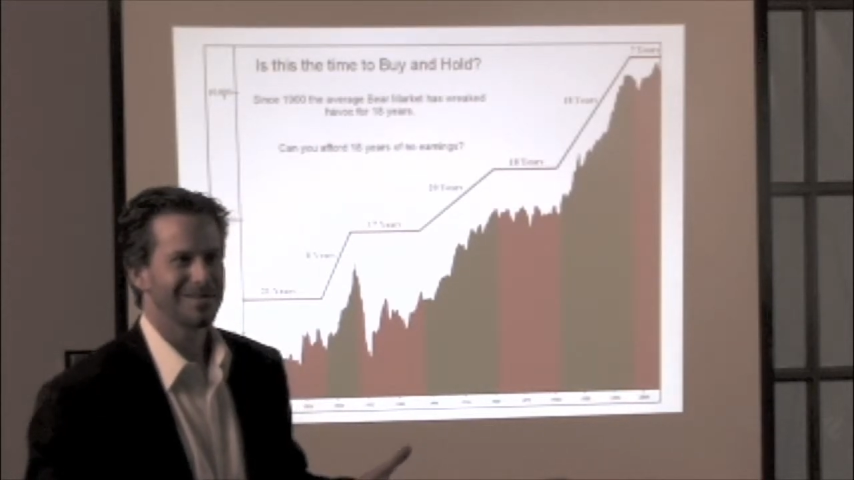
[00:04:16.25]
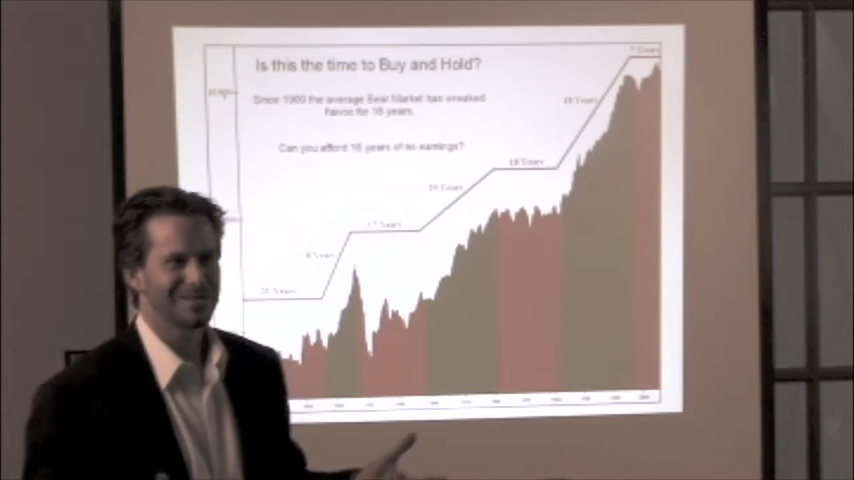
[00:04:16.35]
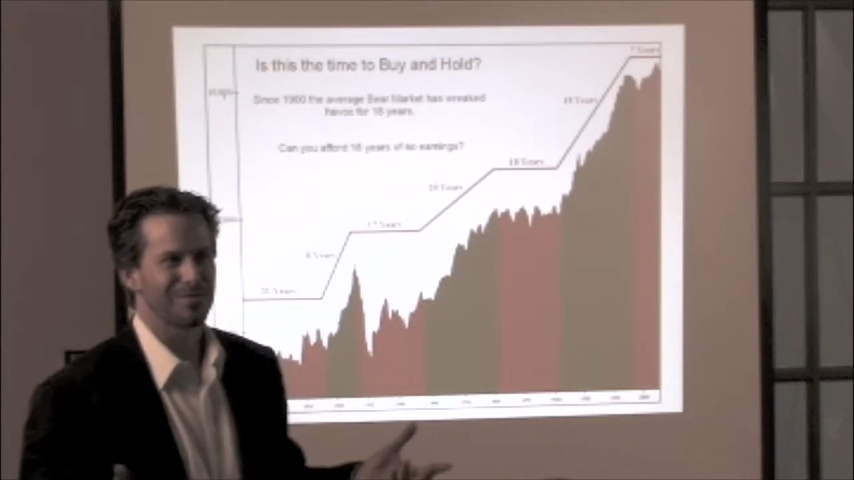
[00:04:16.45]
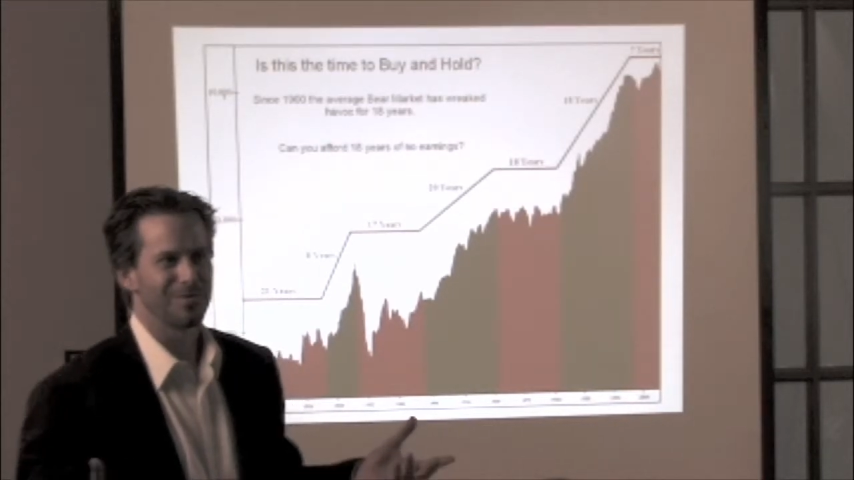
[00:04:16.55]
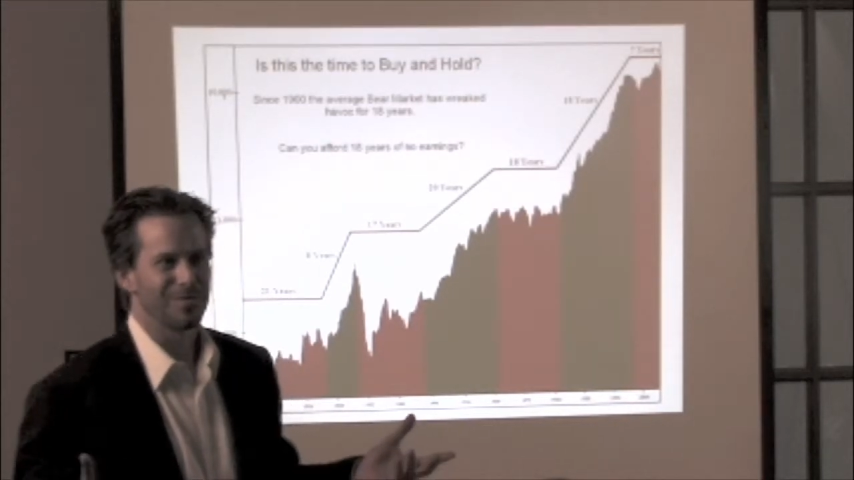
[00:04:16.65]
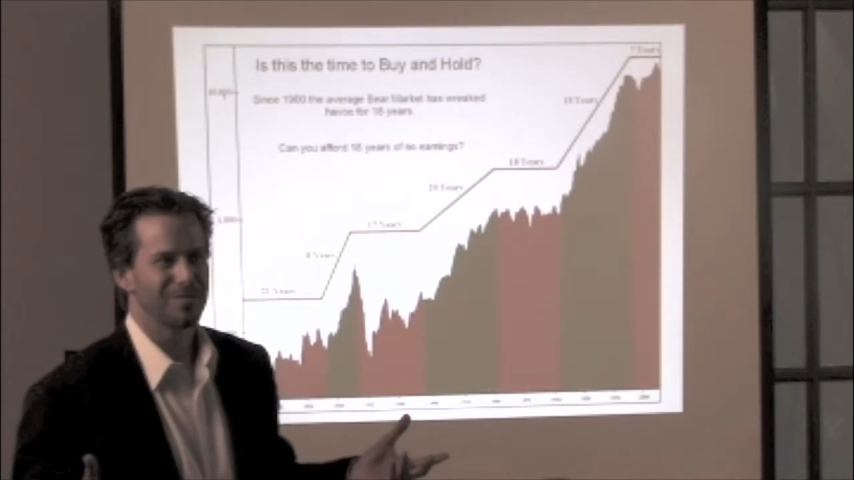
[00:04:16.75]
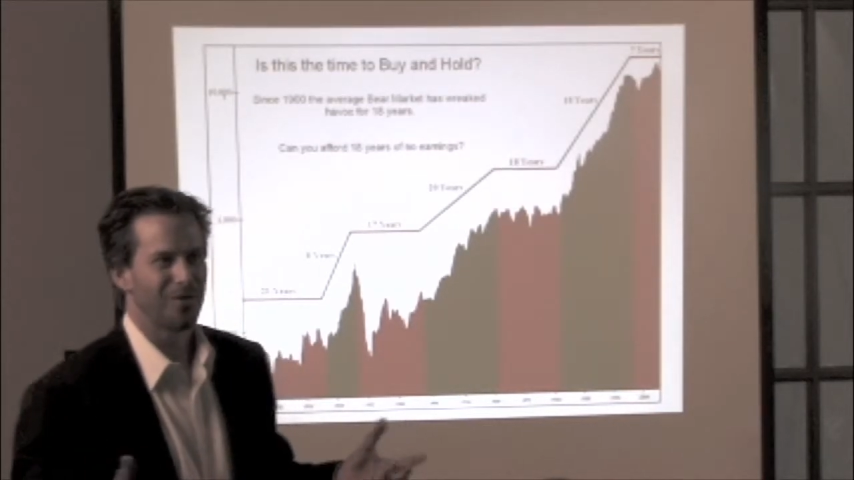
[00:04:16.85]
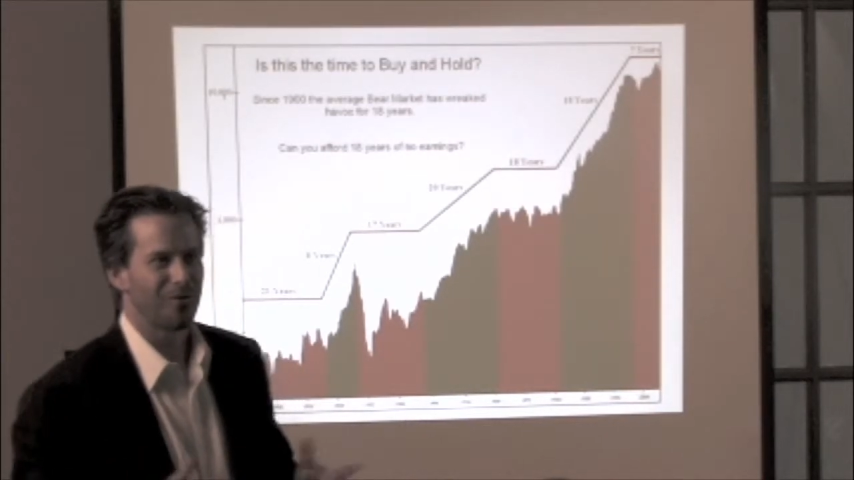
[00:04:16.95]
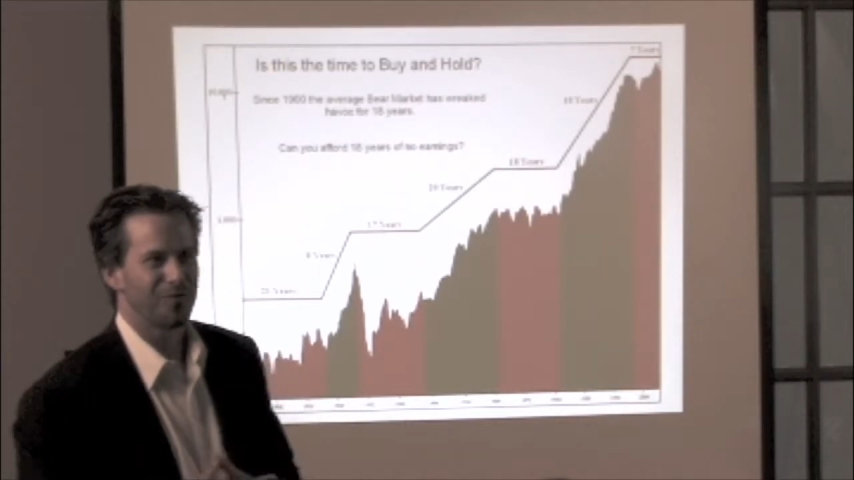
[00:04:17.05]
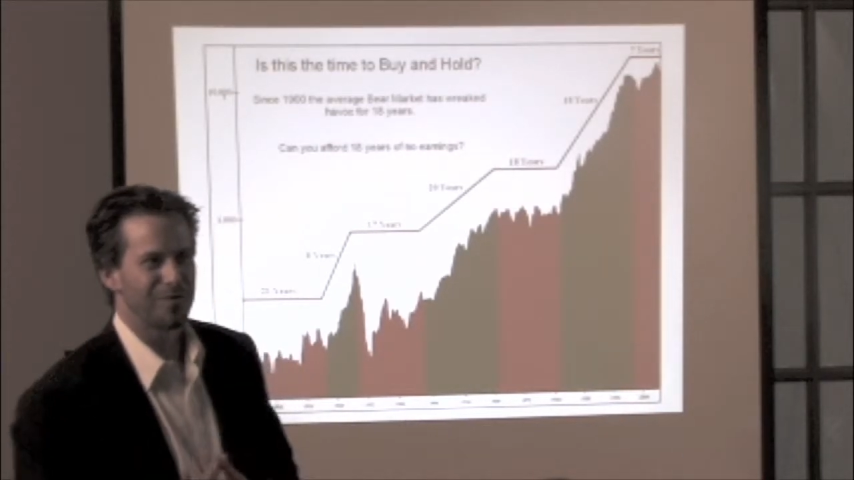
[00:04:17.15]
Something
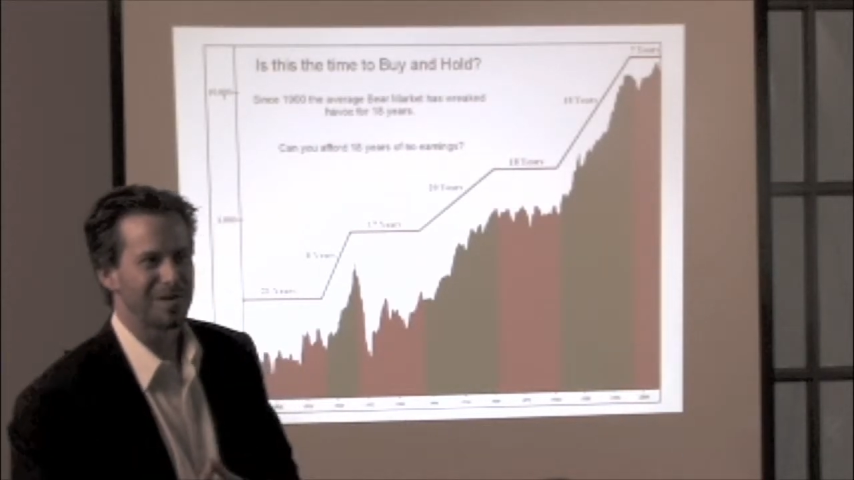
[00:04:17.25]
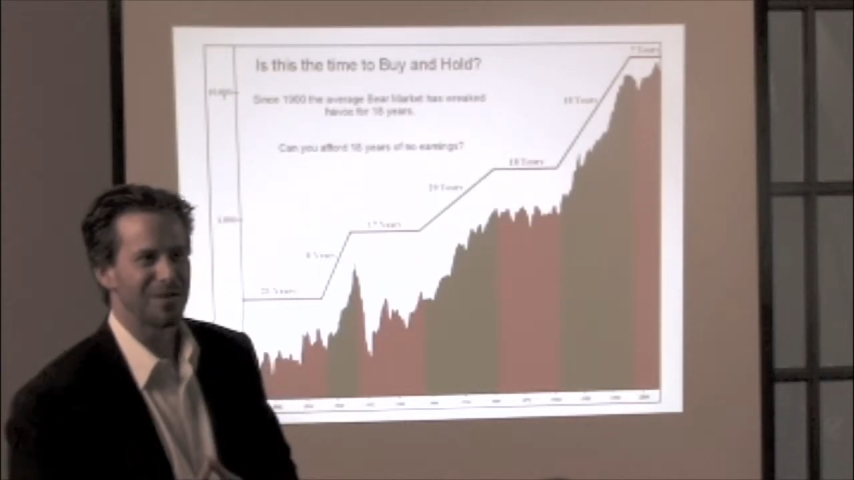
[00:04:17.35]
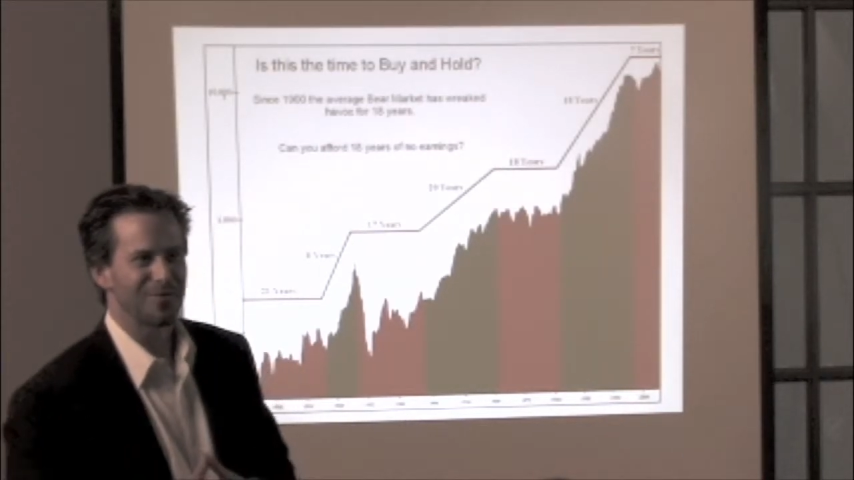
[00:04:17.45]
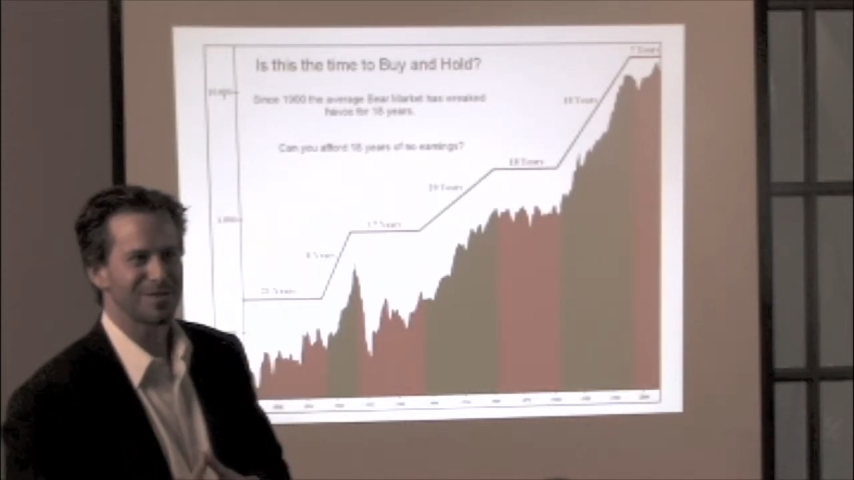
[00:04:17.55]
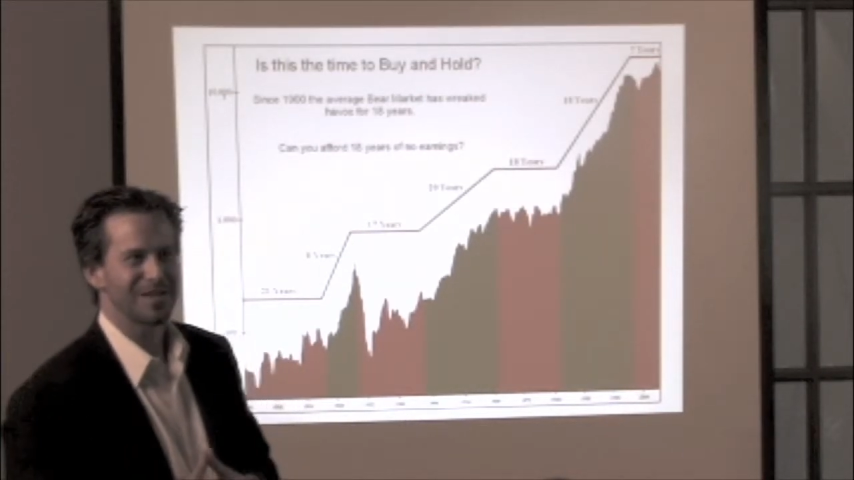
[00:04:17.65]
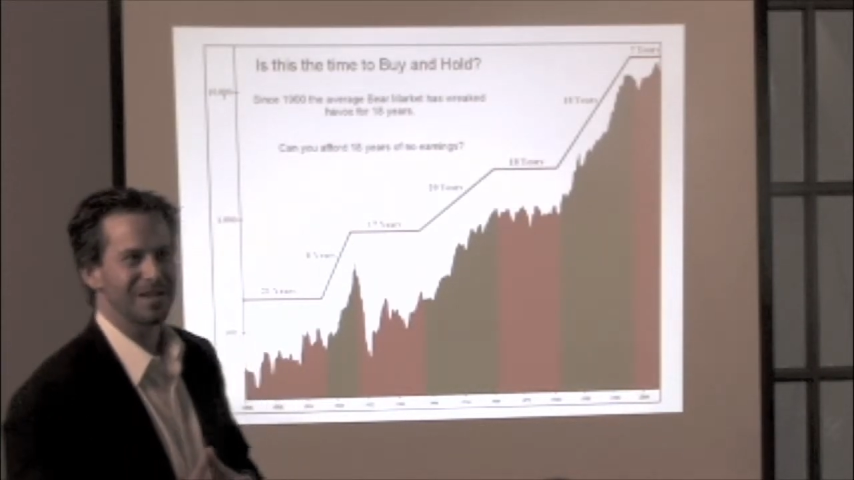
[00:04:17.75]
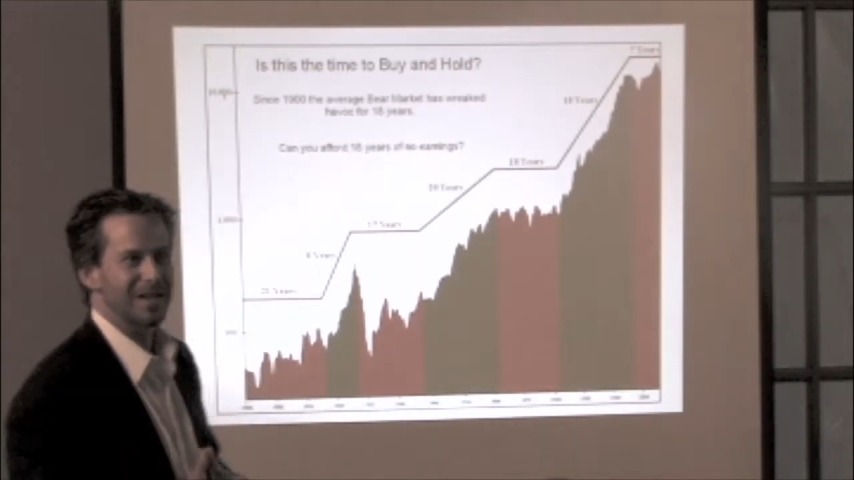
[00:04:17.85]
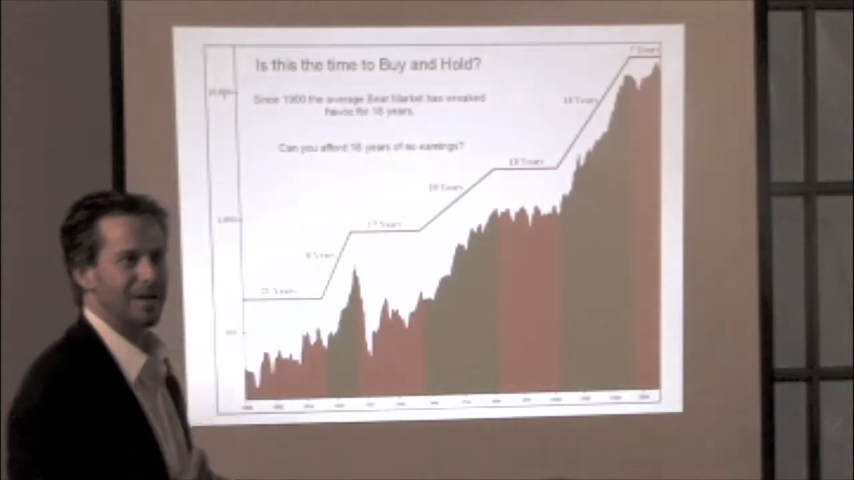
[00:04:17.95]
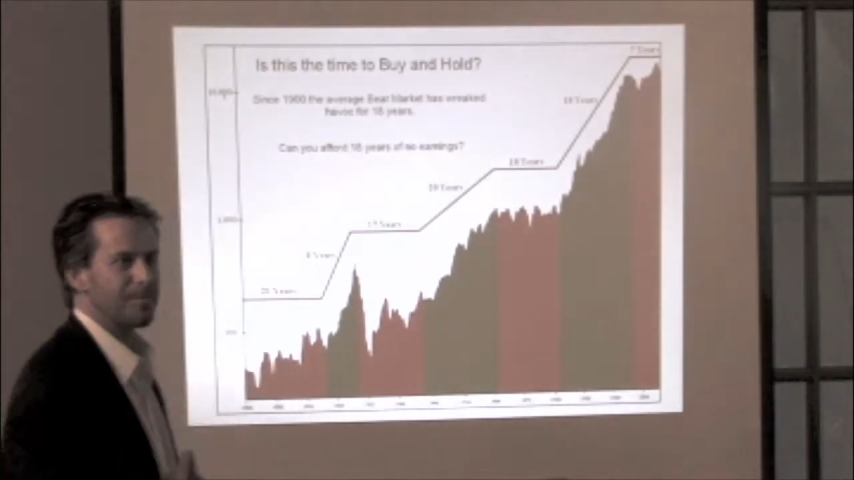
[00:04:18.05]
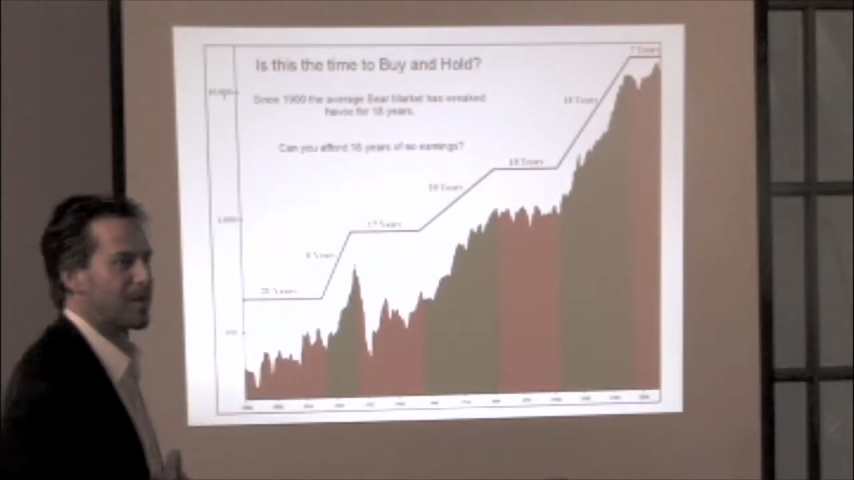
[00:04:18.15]
hopefully we never see
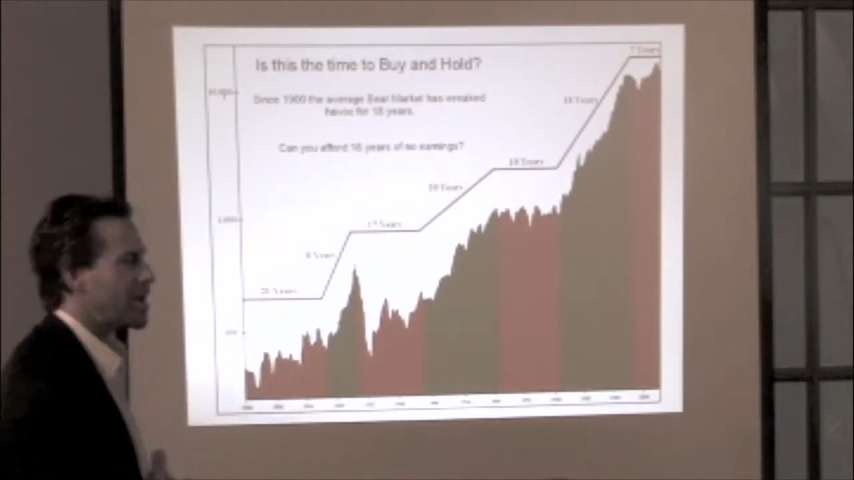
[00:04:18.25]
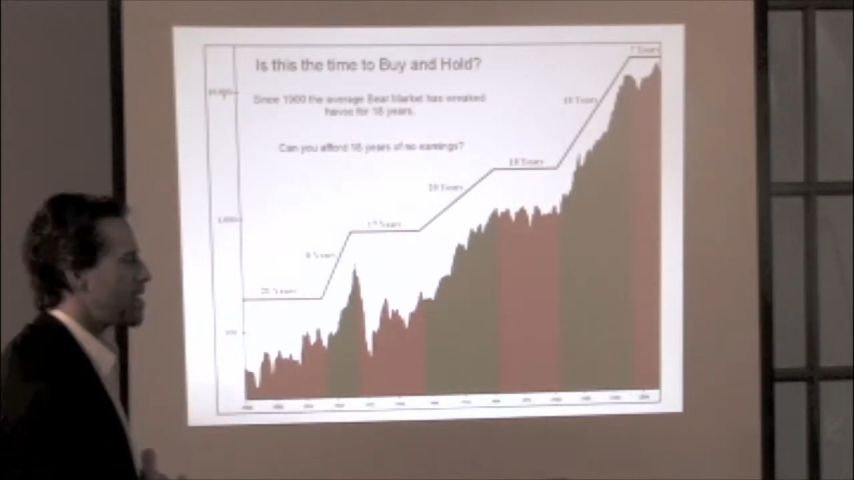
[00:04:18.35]
again.